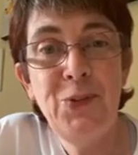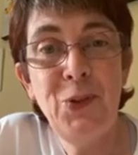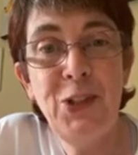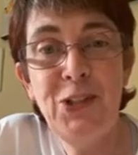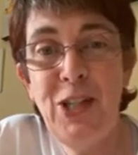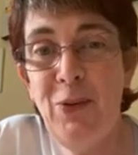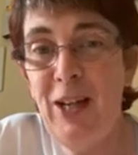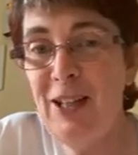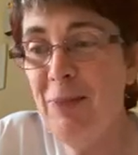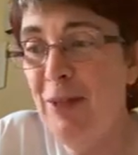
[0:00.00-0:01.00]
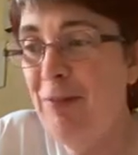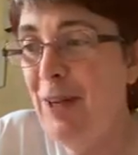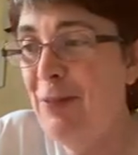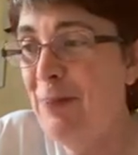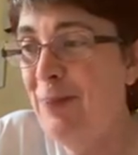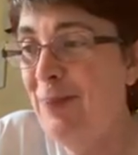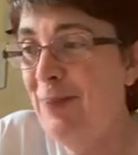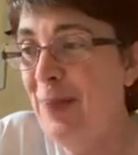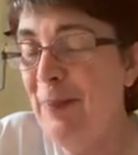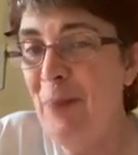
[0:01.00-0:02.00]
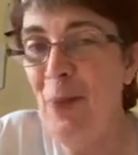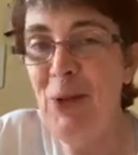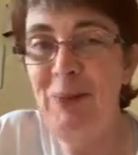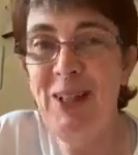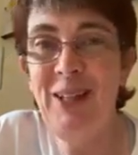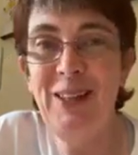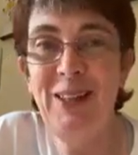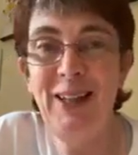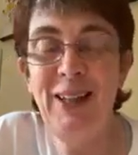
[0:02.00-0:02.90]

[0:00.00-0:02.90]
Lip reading: So you can see why that's my favourite poem in the